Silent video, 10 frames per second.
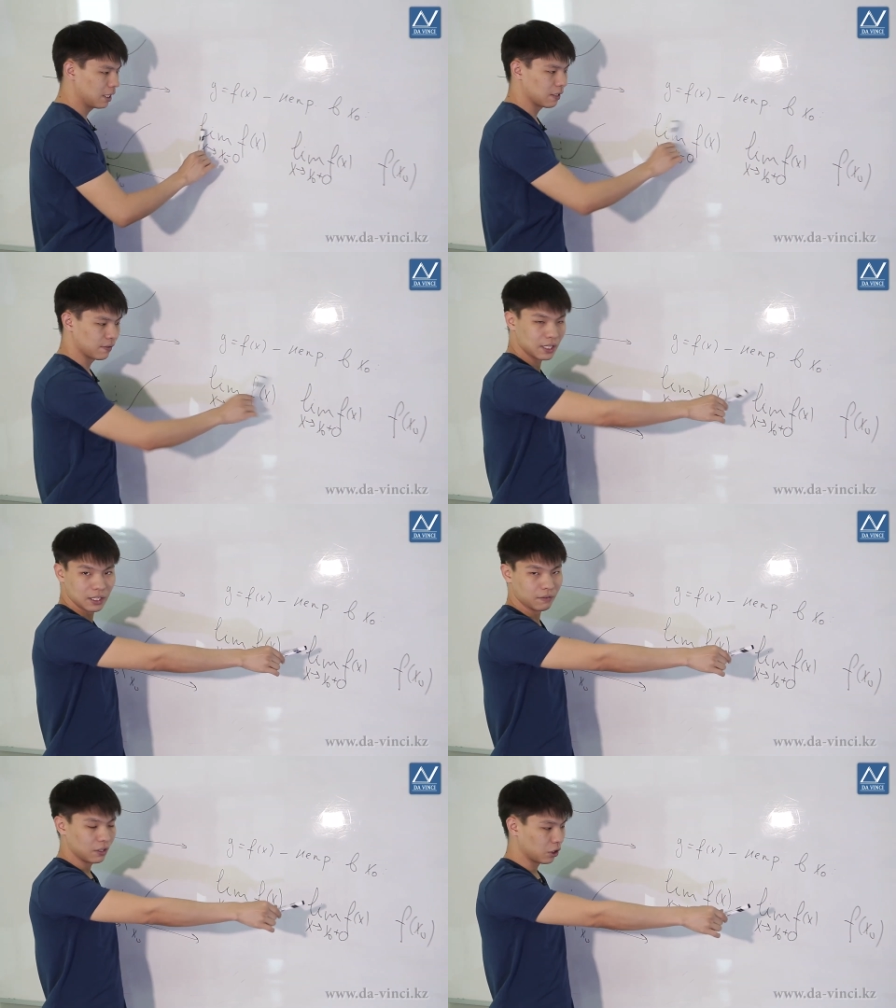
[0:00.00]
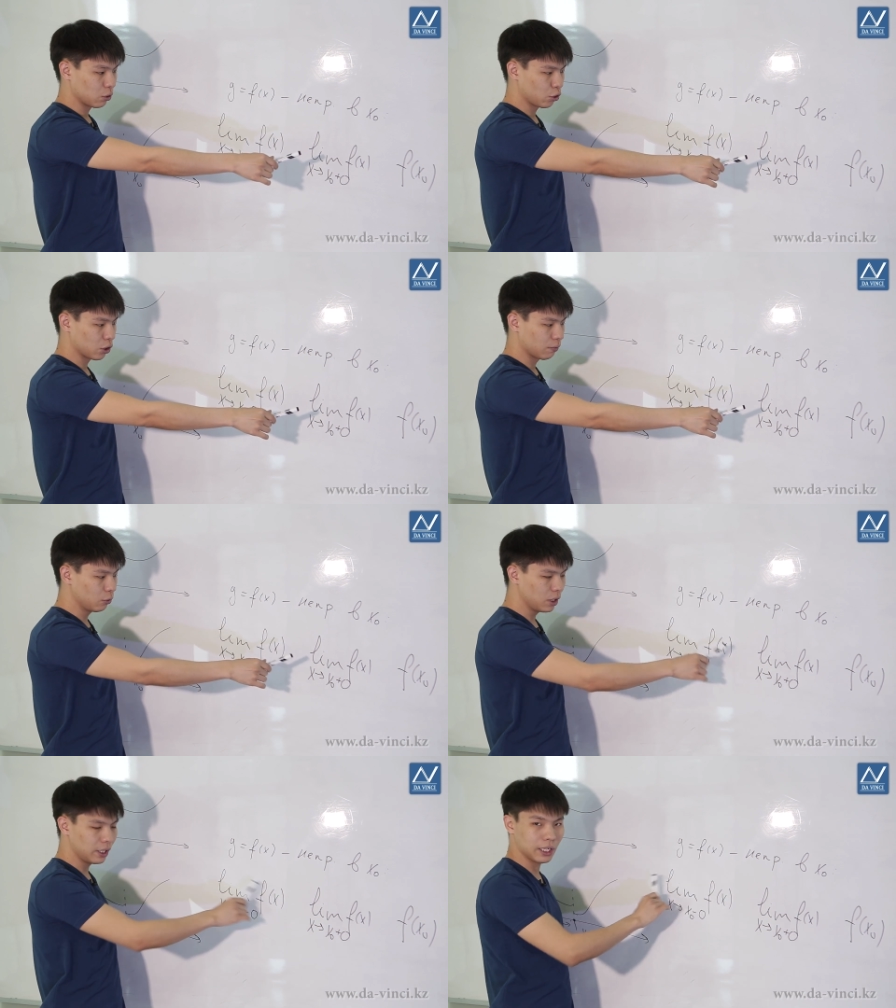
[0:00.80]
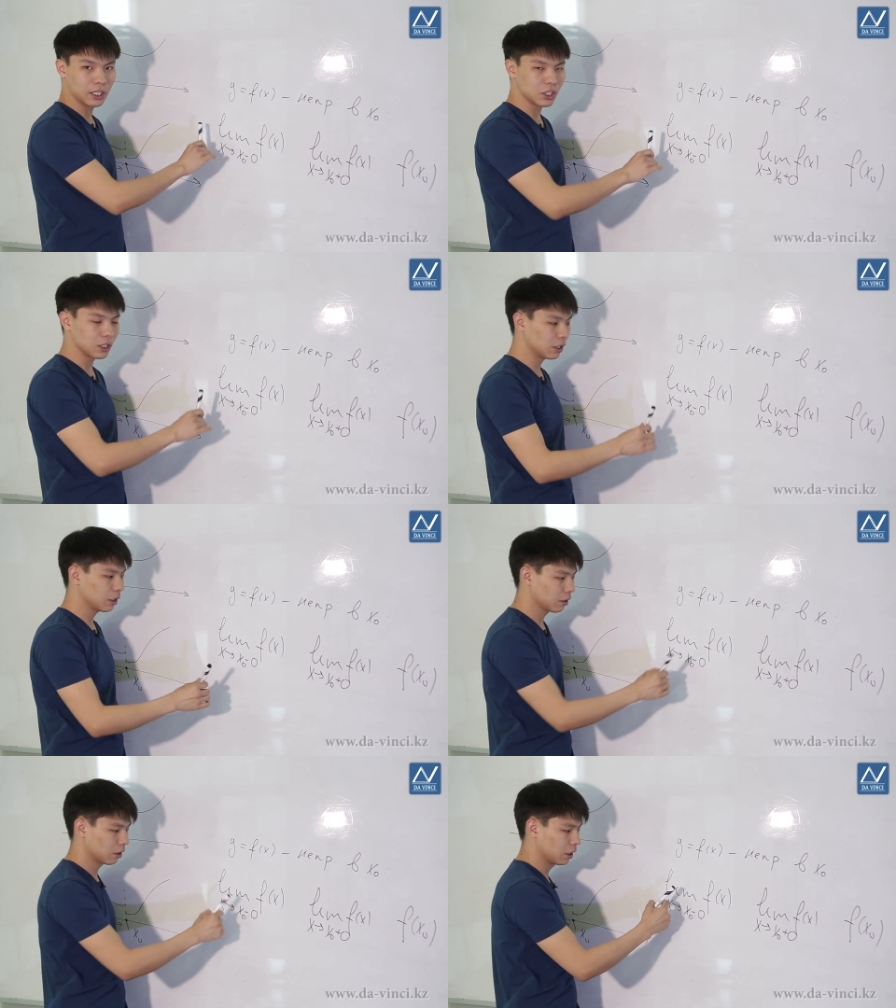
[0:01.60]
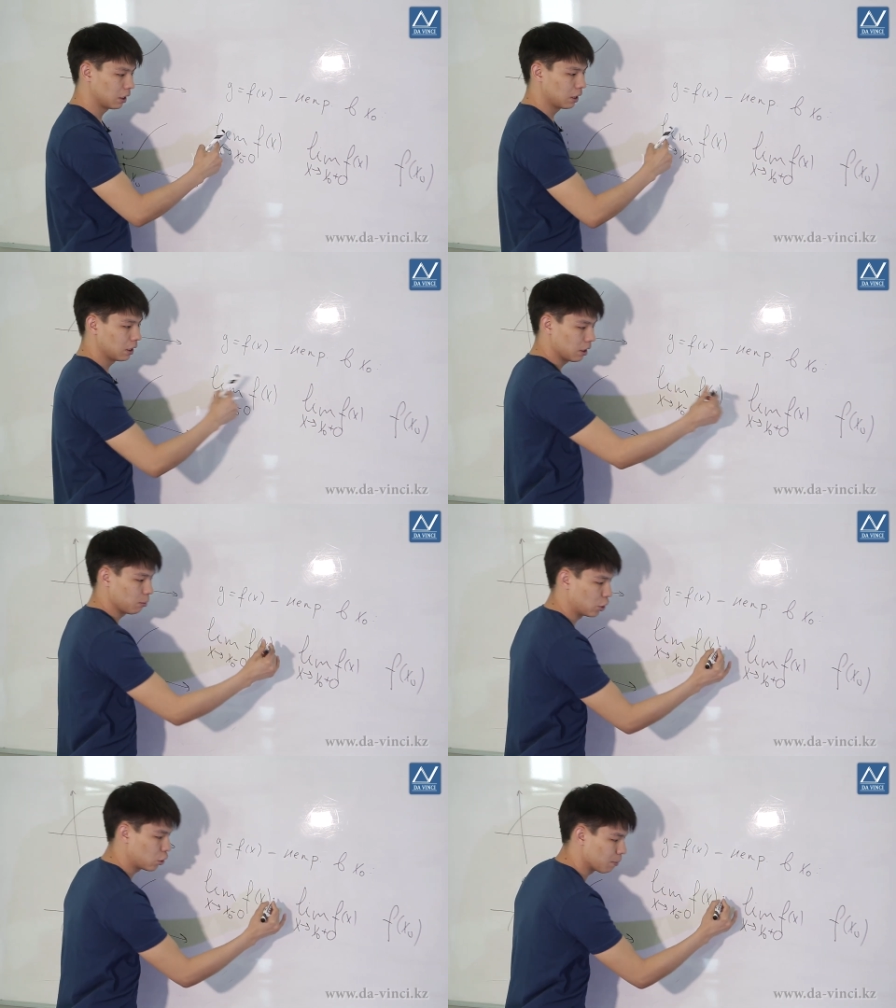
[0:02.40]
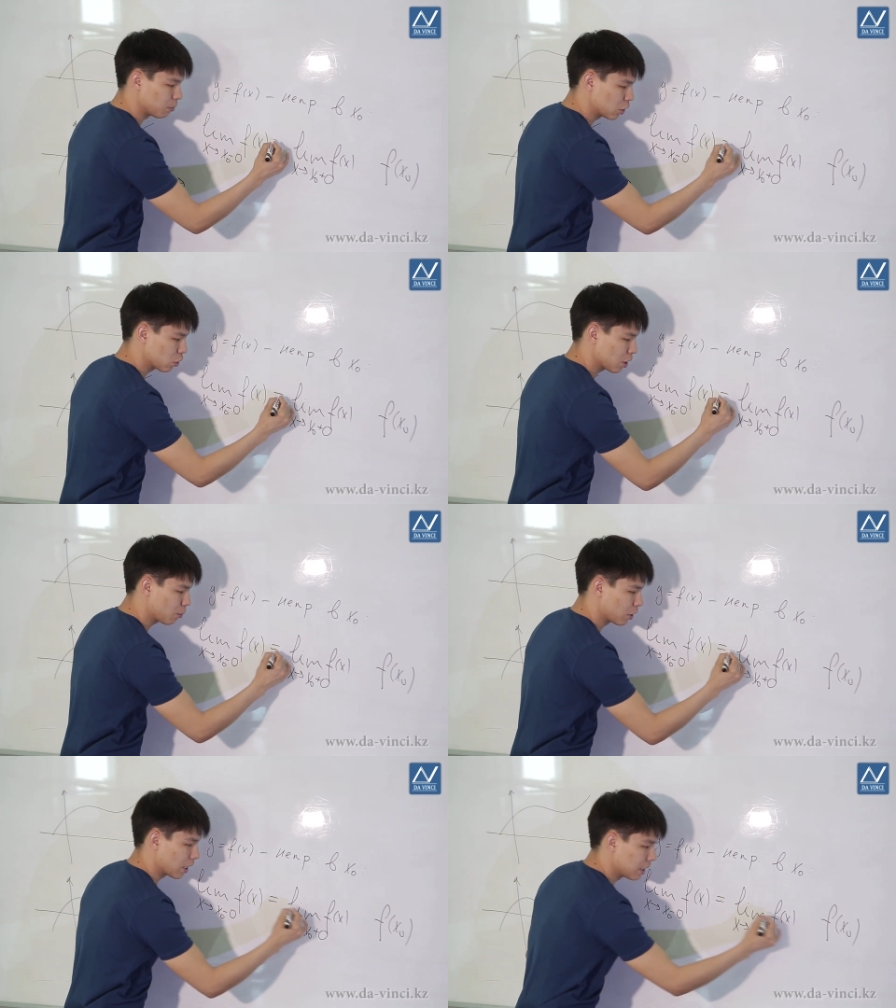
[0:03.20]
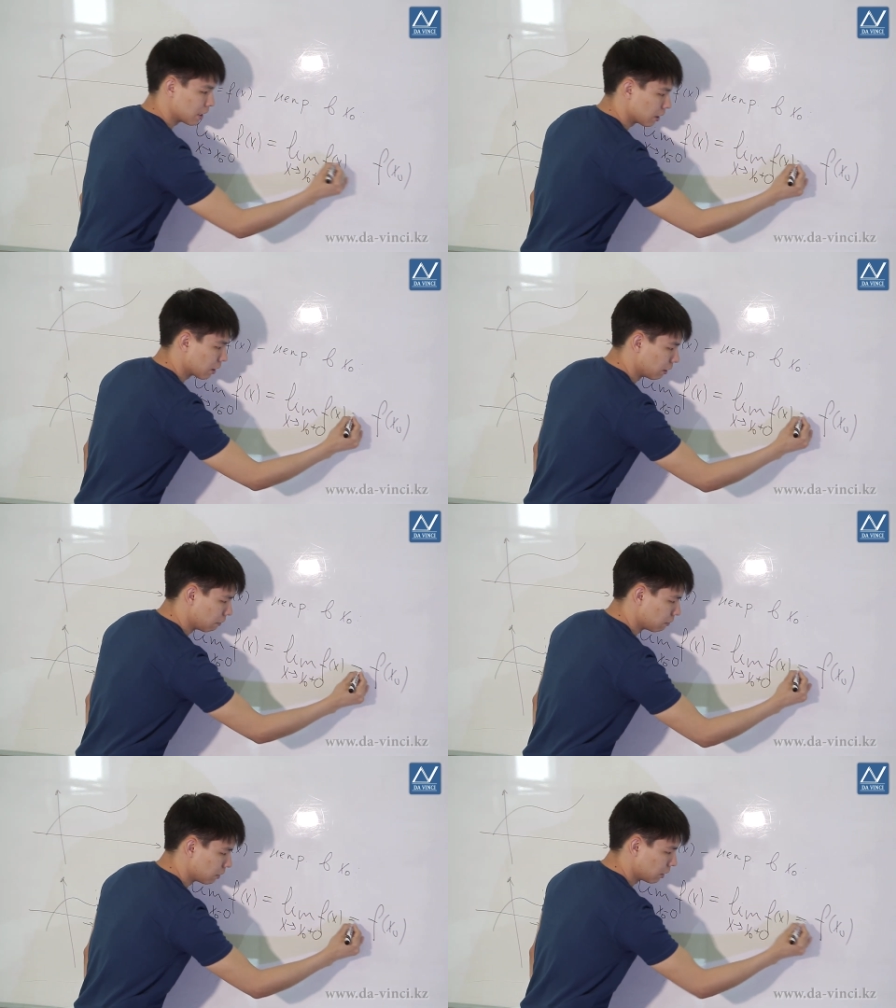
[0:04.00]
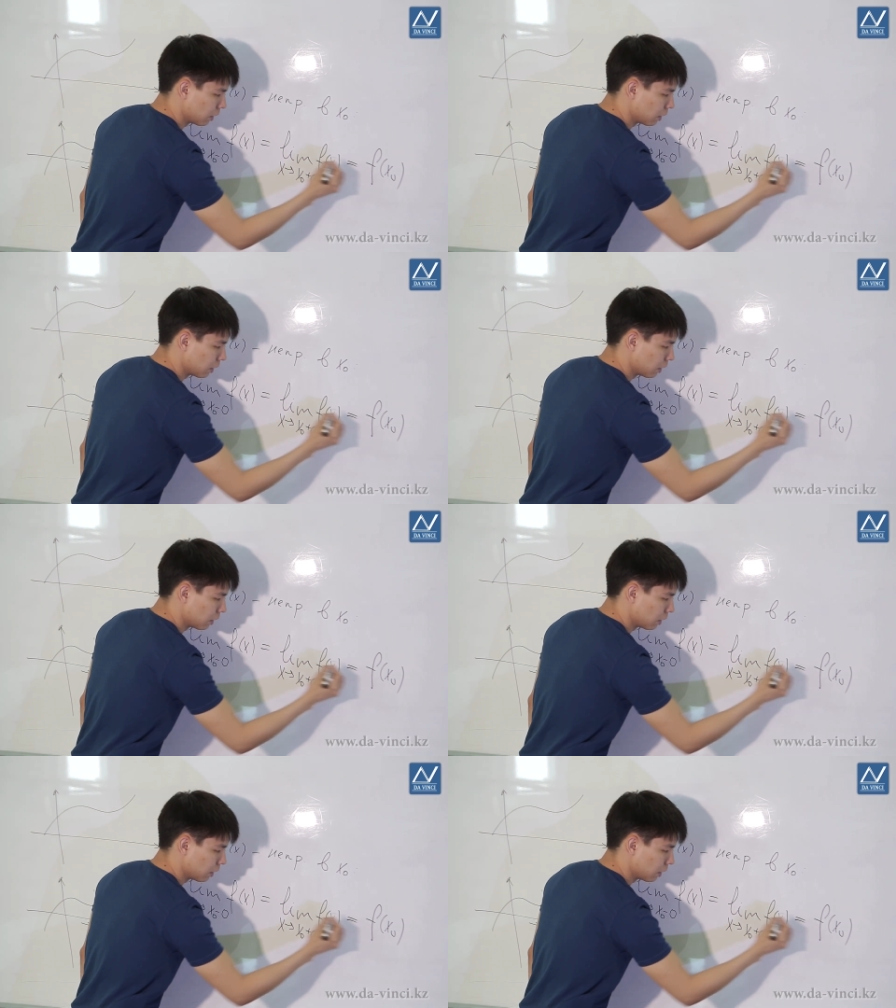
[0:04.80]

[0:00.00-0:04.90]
if all these things exist and are ultimate. Moreover, they are equal to each other.